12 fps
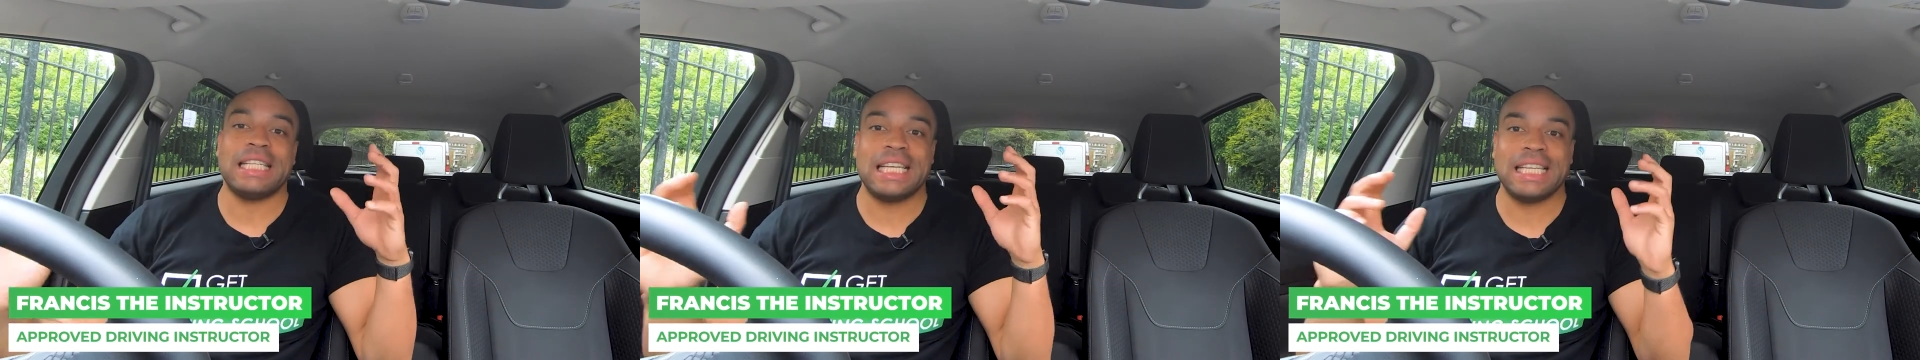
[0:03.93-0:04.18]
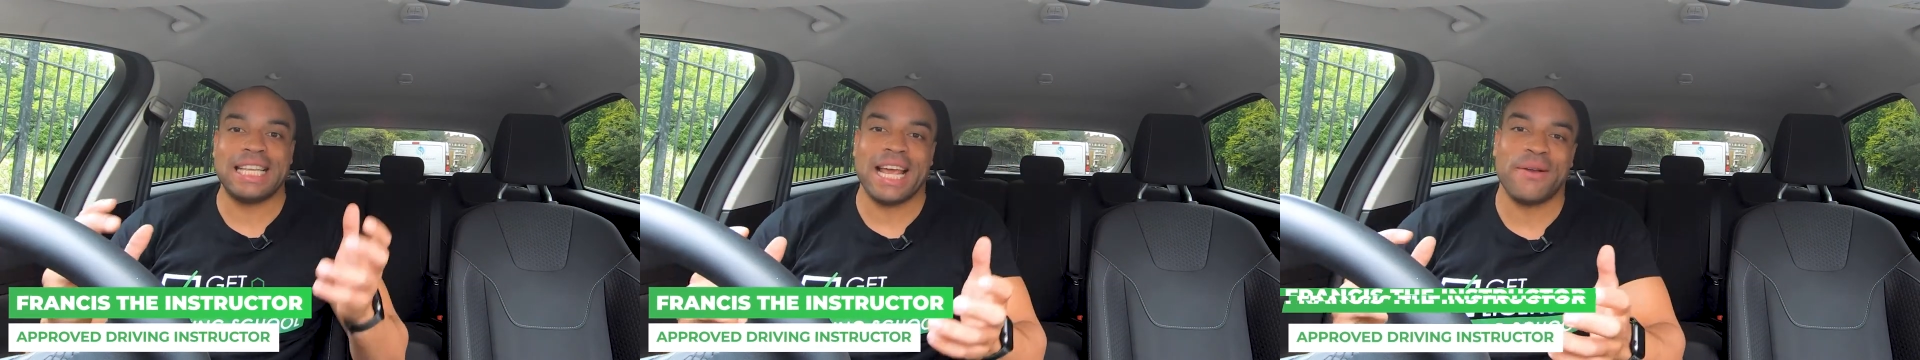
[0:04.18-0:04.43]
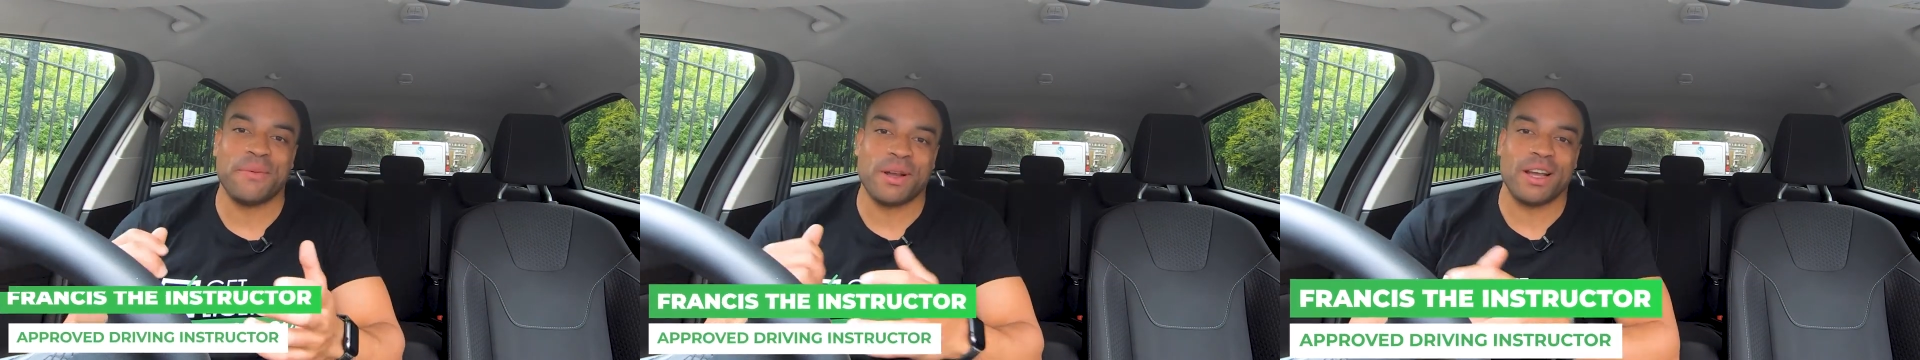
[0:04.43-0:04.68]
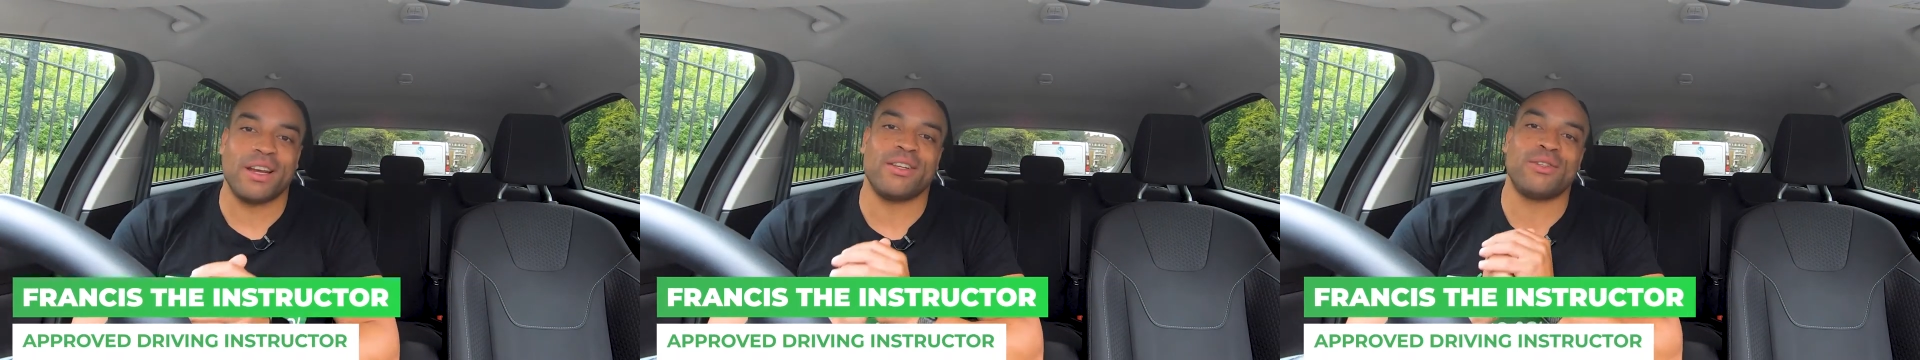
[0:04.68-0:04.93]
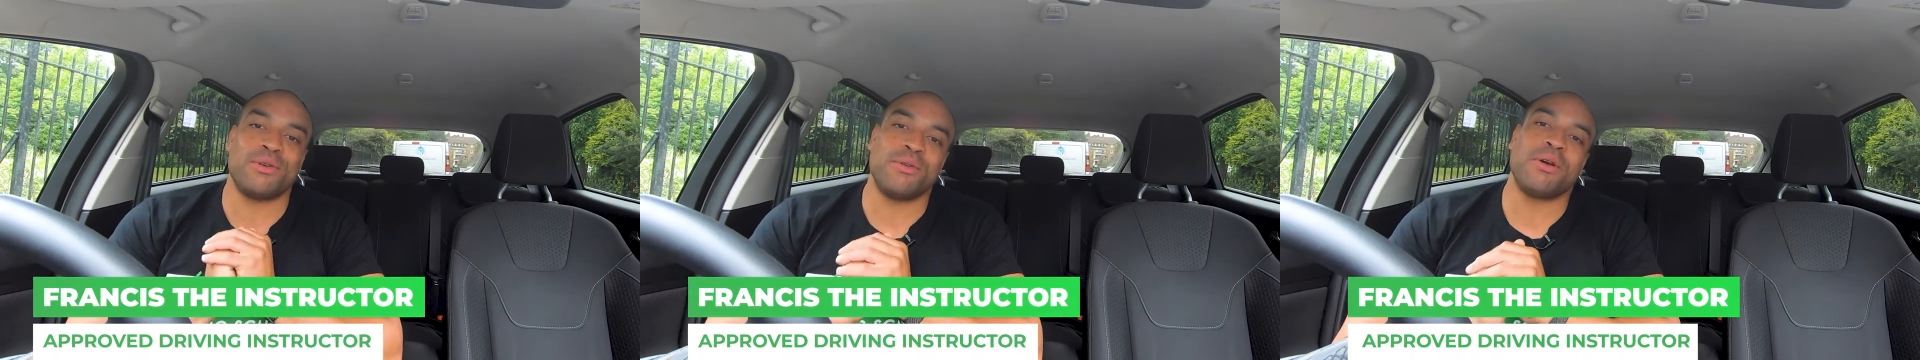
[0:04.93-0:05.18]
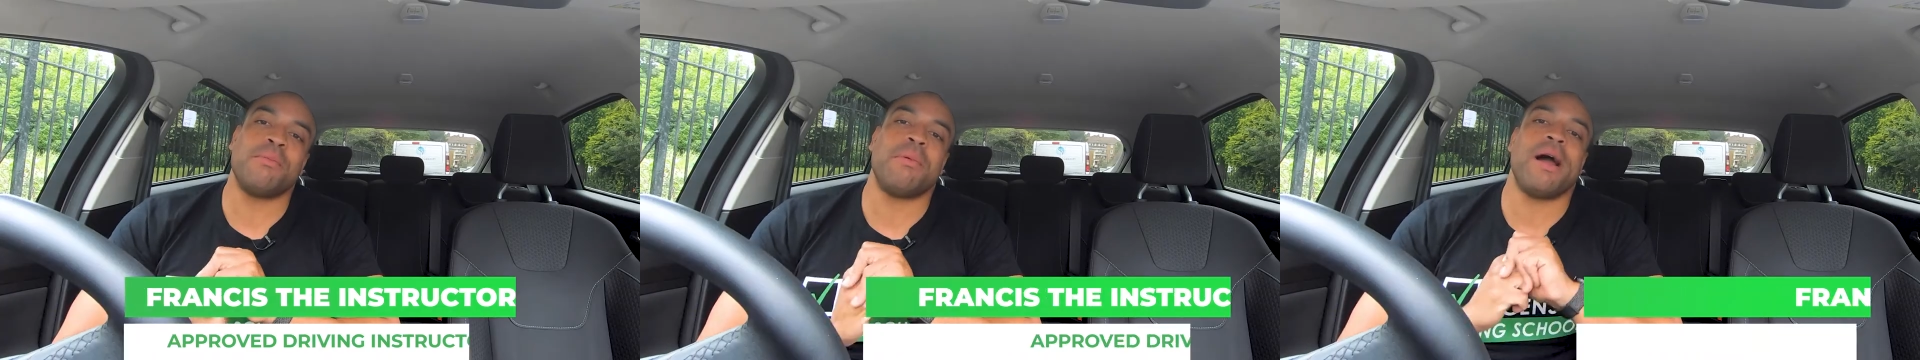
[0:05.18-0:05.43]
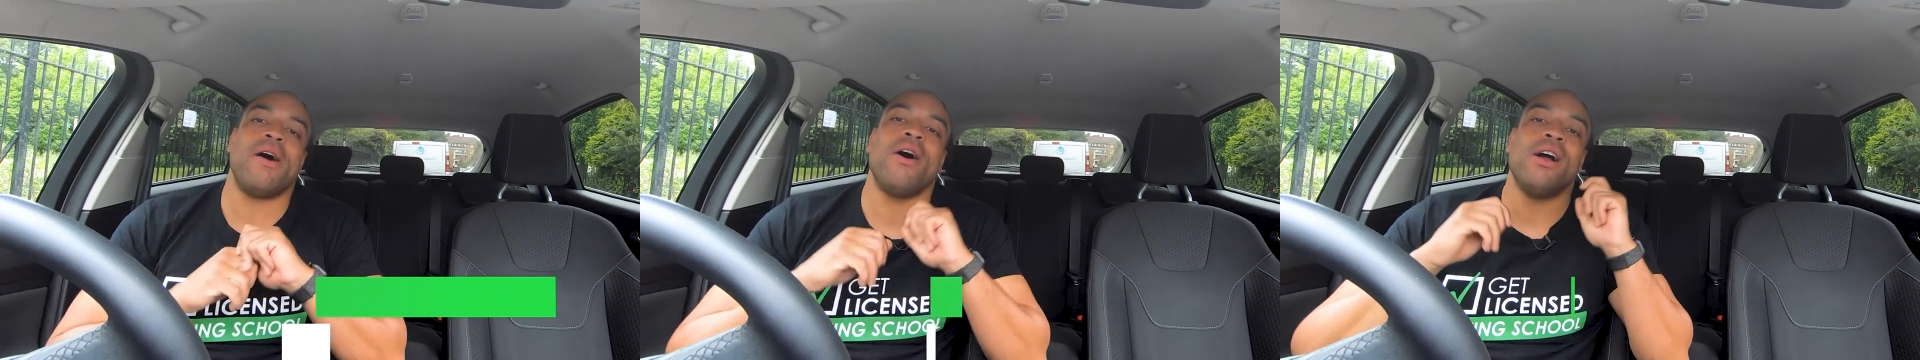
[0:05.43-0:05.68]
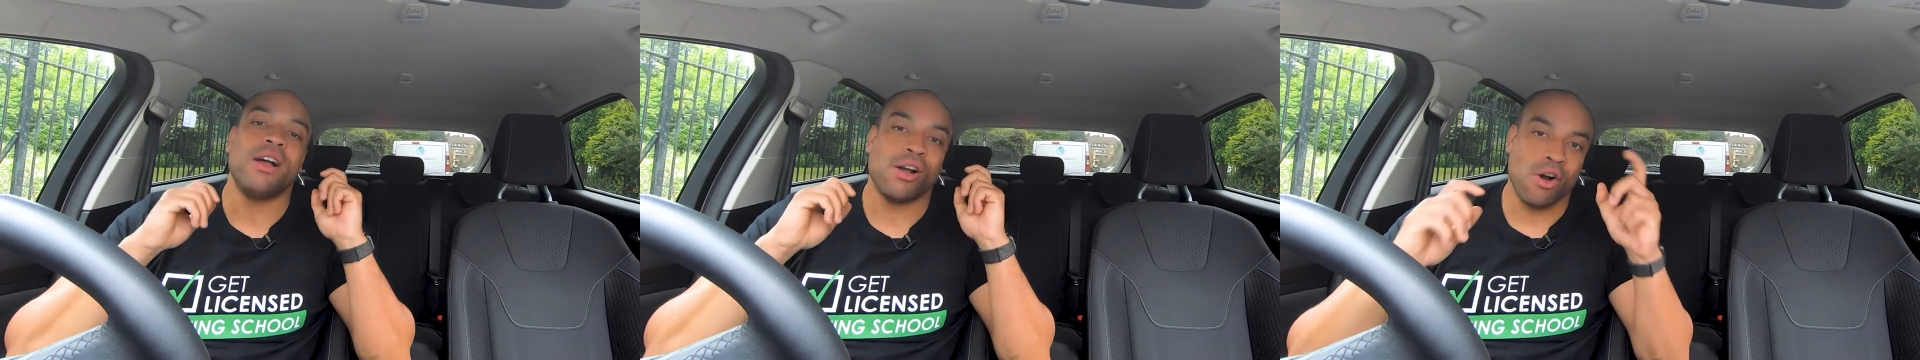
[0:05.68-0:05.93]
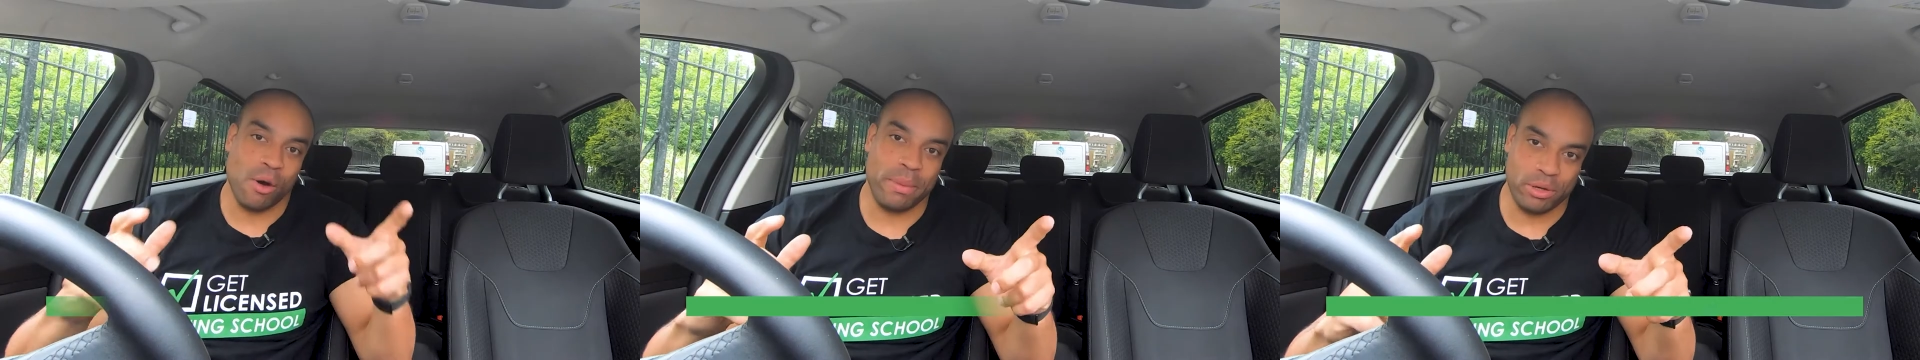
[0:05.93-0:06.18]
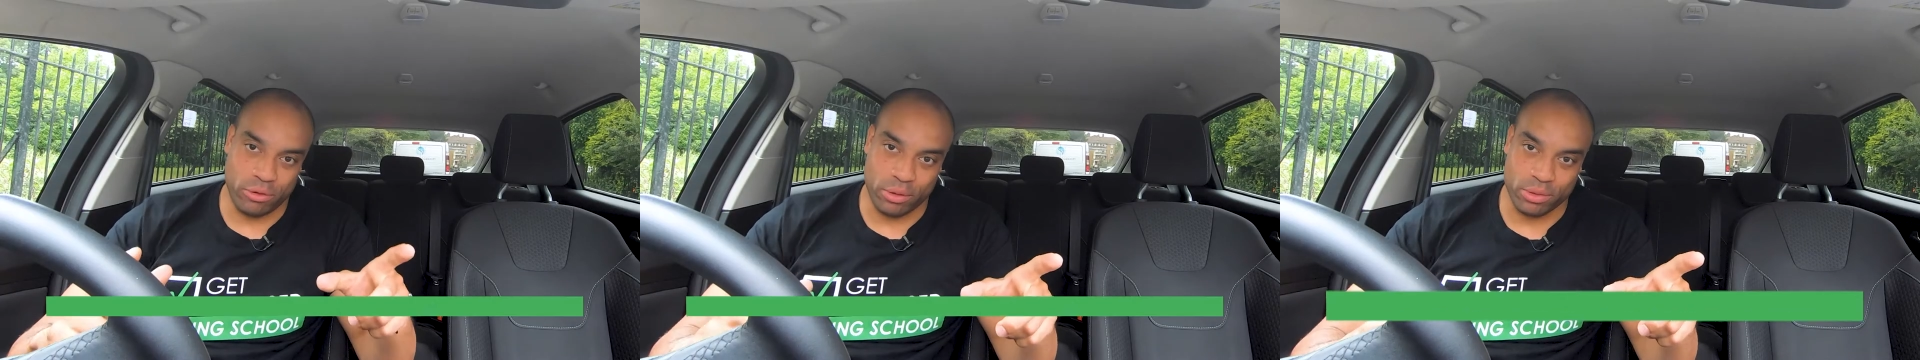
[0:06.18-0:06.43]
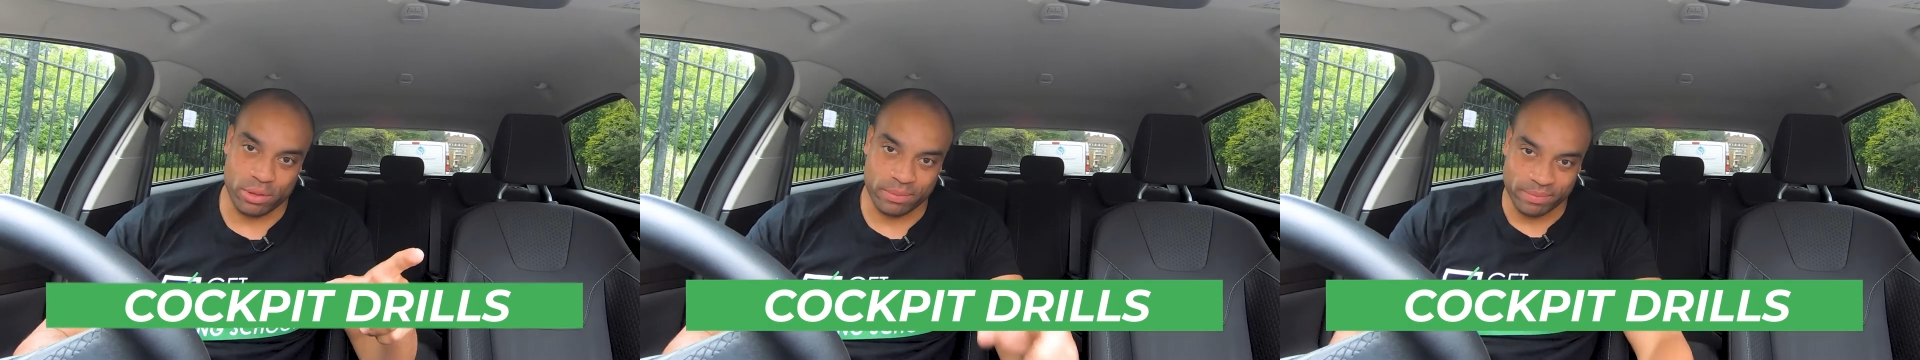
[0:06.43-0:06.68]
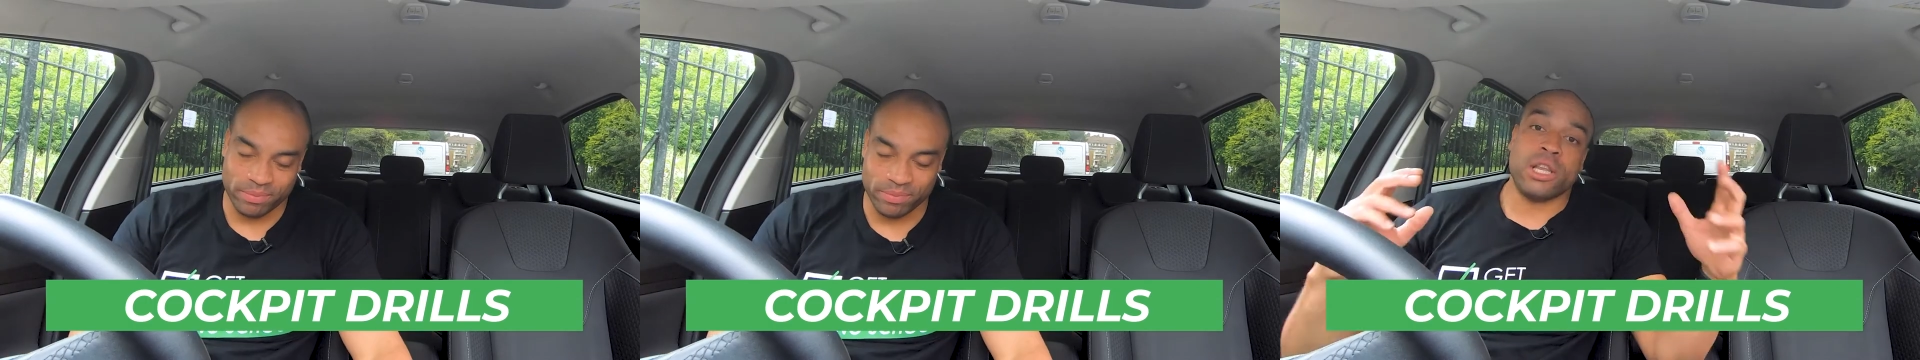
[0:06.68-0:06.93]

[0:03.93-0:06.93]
and today we're going to talk about cockpit roles.